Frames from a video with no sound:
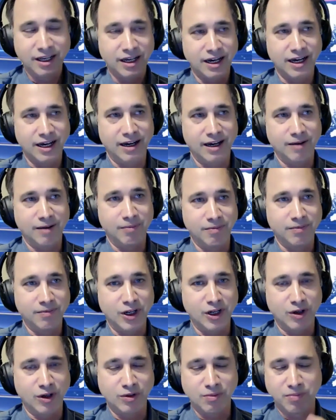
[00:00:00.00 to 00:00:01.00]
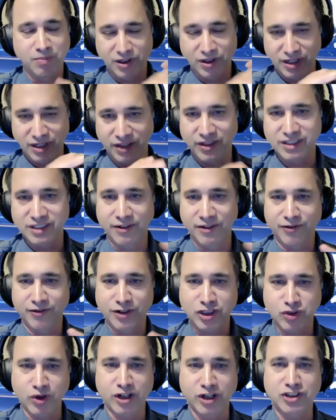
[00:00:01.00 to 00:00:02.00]
um, you know building this
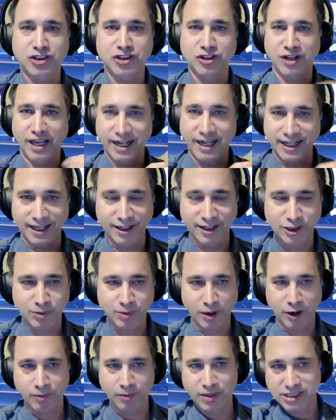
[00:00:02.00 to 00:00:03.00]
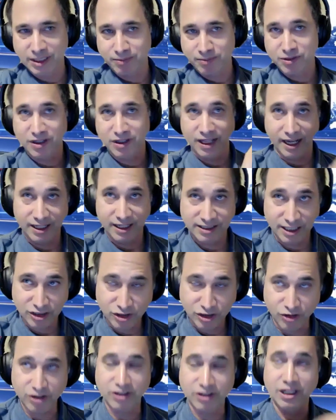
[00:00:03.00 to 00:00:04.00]
infrastructure, getting experiments up to the ISS
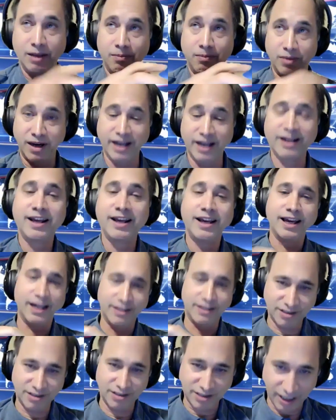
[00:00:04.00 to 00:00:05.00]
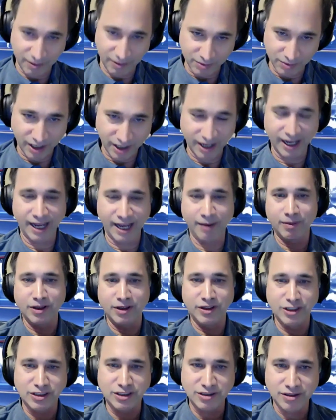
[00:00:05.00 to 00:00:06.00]
currently, but at the same time, uh,
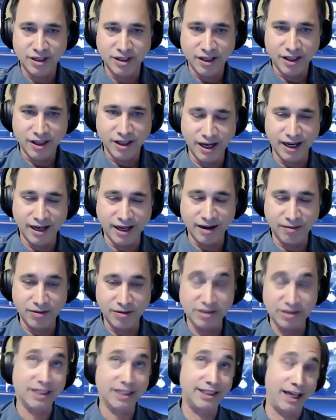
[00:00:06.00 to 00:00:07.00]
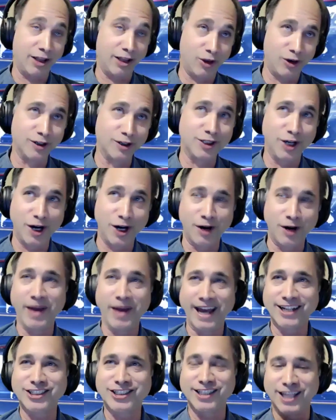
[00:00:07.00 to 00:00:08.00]
this uh, it's not that long term
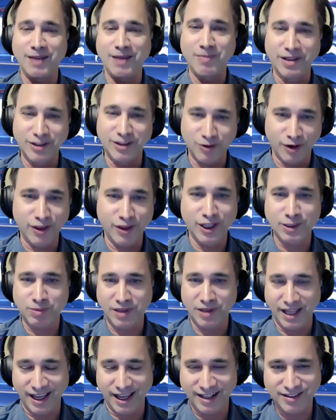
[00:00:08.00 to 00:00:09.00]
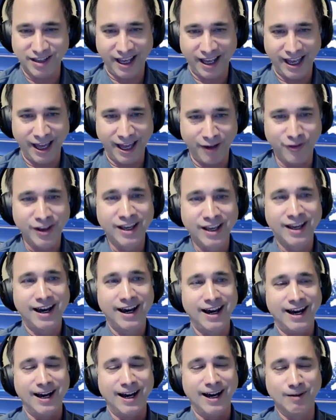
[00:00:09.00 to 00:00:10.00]
actually, but sort of this plan to have
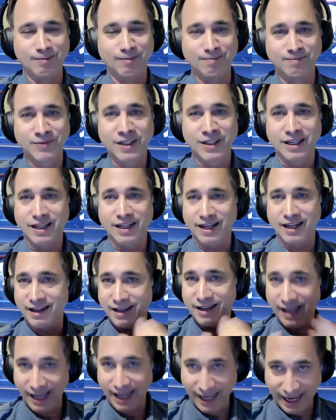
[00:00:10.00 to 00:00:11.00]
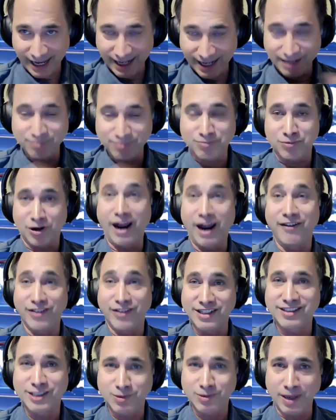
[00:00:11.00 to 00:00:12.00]
um, uh, a, a,
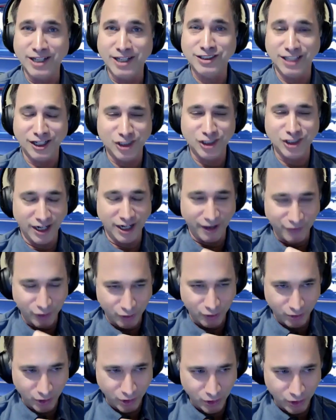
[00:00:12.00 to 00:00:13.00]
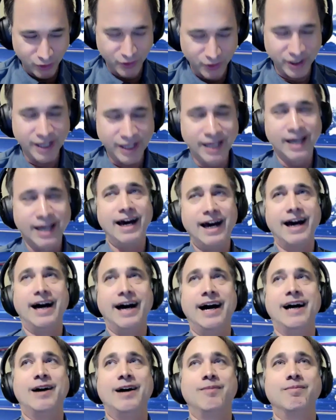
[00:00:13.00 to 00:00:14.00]
private space station of your own.
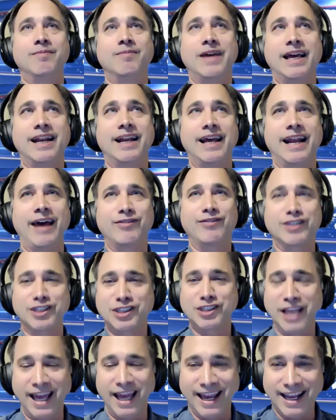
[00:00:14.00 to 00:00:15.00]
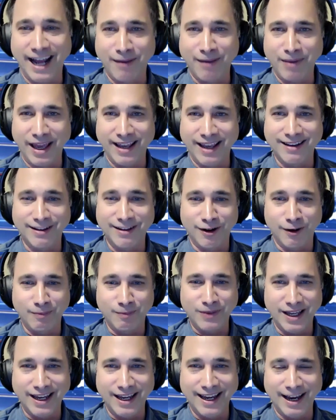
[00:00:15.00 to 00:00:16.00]
Um, and, and I have to say, I'm a you know
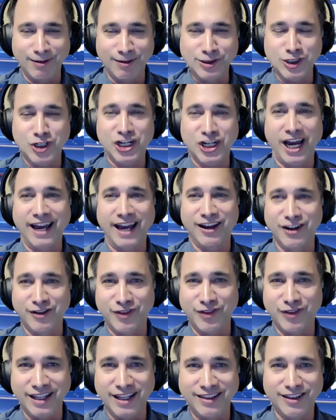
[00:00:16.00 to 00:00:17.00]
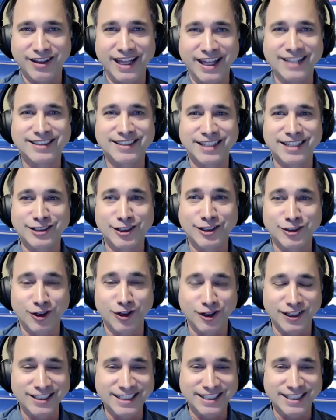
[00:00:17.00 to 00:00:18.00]
I was a child of the the late '60s,
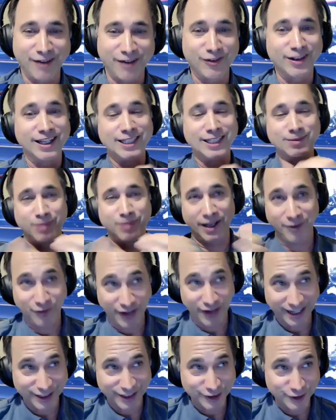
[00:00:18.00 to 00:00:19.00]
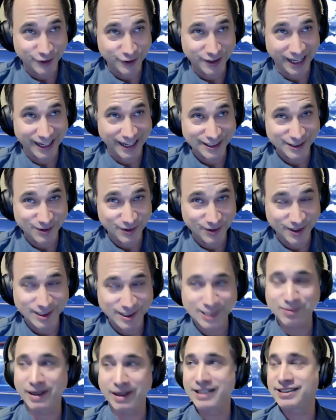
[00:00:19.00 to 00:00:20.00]
early '70s, big fan of 2001:
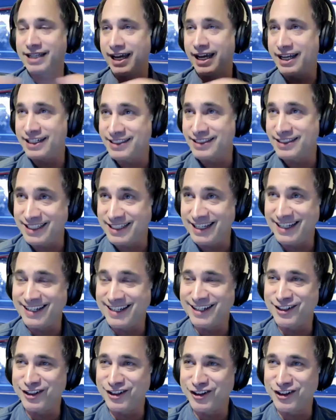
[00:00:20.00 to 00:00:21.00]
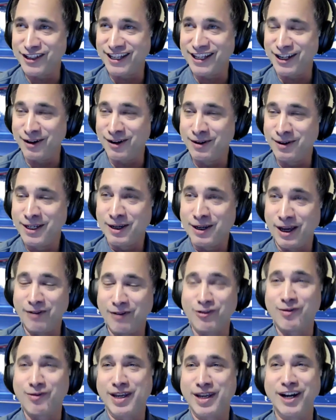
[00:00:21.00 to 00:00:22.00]
Space Odyssey, and clearly you know uh,
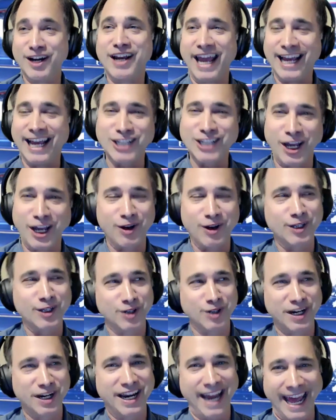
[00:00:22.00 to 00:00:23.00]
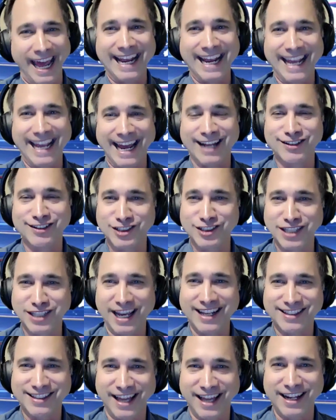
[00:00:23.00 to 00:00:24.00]
from a young age, I always wanted to hang out and stay
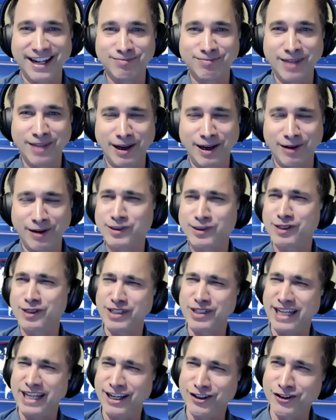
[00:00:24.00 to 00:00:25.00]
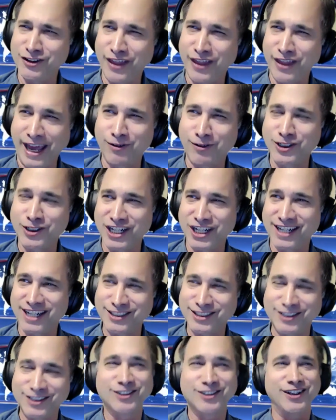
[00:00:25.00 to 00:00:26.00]
at that it was the Hilton or the Howard
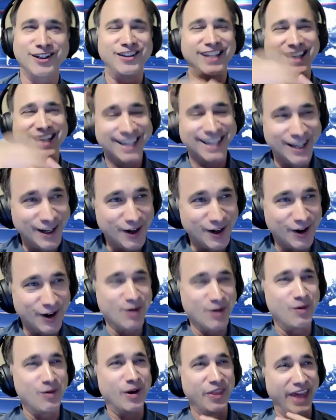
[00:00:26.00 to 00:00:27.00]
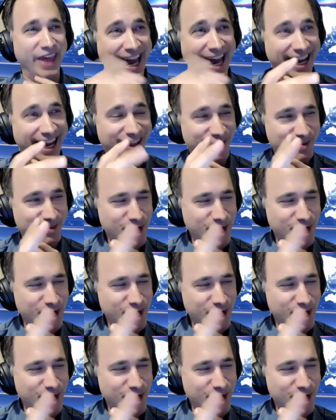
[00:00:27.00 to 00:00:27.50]
Johnsons on the on the one they had in the